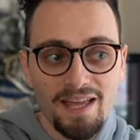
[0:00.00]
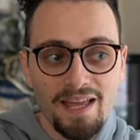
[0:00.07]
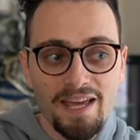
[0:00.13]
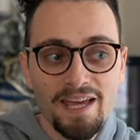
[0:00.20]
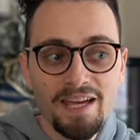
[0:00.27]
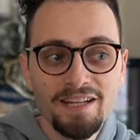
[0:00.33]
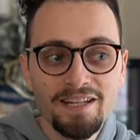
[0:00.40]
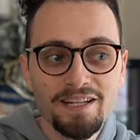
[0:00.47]

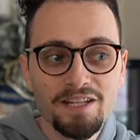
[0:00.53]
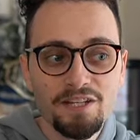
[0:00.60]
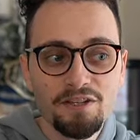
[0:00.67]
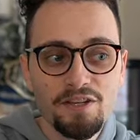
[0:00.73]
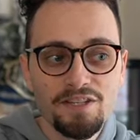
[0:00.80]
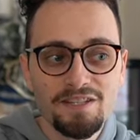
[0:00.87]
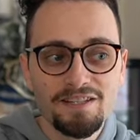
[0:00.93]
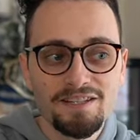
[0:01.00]
Hidden
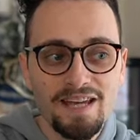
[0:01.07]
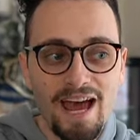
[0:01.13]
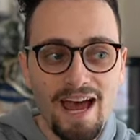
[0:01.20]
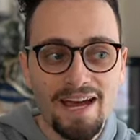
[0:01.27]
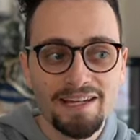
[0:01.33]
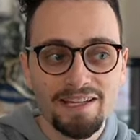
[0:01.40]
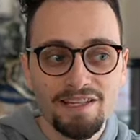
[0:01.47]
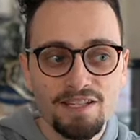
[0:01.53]
in this
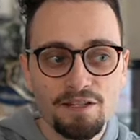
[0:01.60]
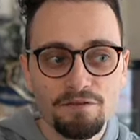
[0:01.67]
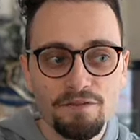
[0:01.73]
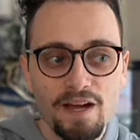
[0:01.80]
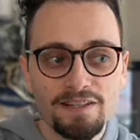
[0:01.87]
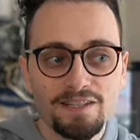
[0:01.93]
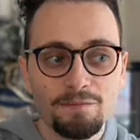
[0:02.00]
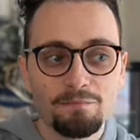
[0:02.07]
attack is the
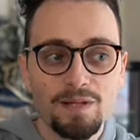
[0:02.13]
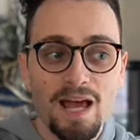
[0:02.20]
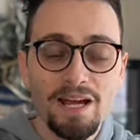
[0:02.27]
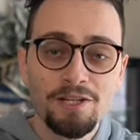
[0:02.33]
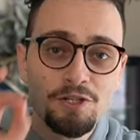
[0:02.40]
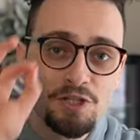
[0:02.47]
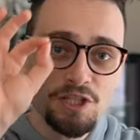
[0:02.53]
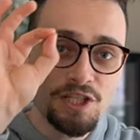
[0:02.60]
fact that
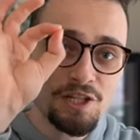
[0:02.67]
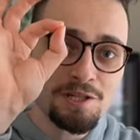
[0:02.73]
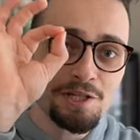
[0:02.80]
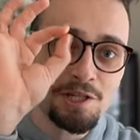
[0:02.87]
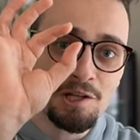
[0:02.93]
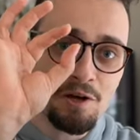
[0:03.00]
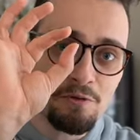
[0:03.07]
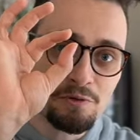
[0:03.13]
black is this
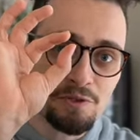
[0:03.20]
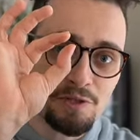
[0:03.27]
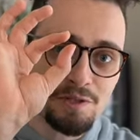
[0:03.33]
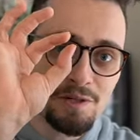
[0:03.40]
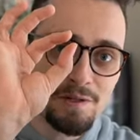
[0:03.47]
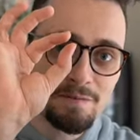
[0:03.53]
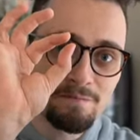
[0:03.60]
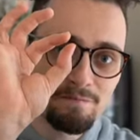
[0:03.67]
close
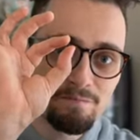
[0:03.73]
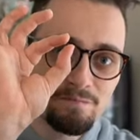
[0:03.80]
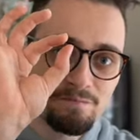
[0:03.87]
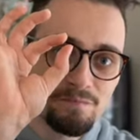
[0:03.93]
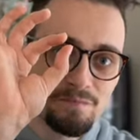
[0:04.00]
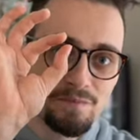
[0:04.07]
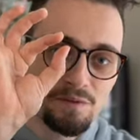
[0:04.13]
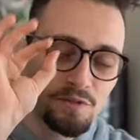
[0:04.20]

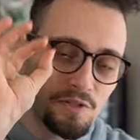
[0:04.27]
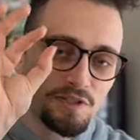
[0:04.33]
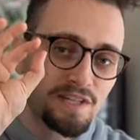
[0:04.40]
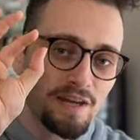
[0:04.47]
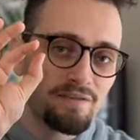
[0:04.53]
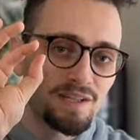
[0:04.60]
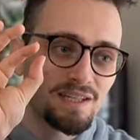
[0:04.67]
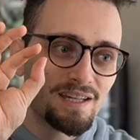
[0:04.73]
to
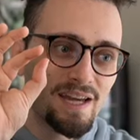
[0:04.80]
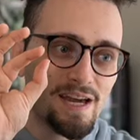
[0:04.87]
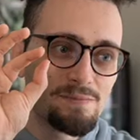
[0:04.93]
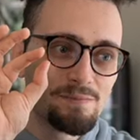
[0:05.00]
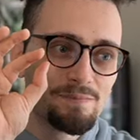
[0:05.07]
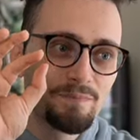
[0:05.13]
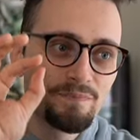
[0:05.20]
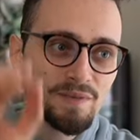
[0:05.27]
saving the
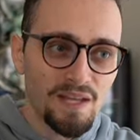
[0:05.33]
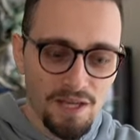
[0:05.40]
game.